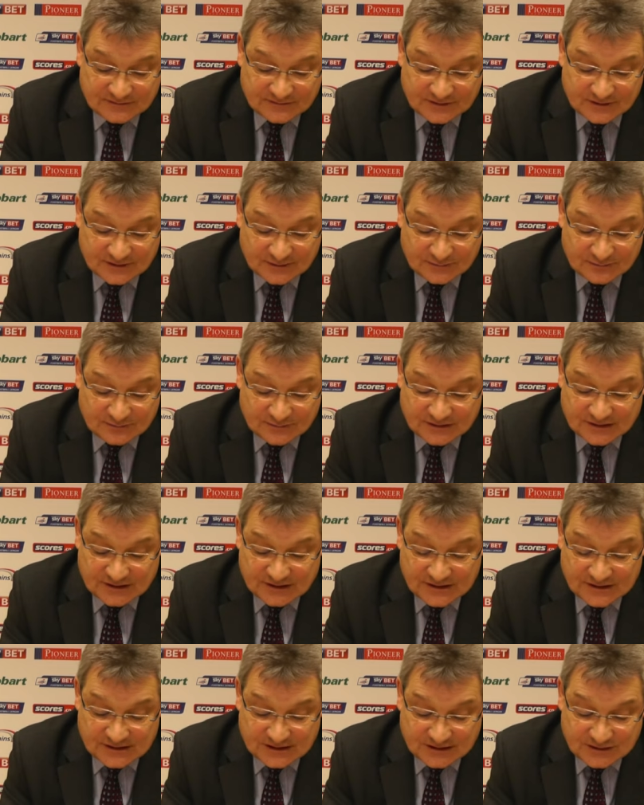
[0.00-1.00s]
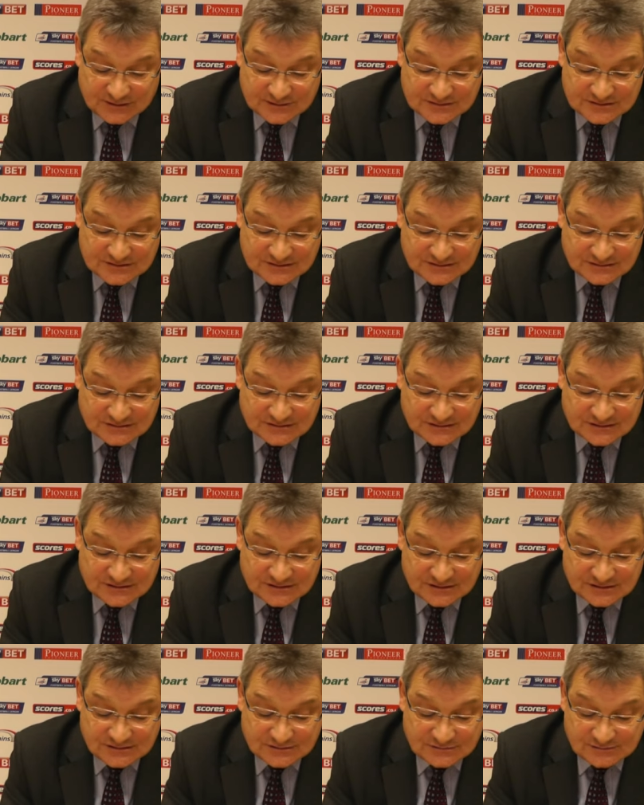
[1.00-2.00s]
from 3,000
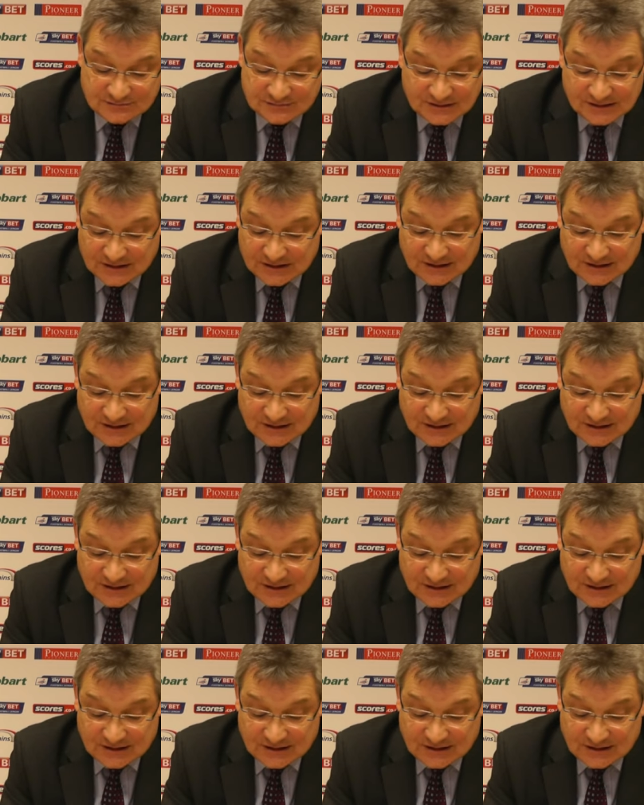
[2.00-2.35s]
to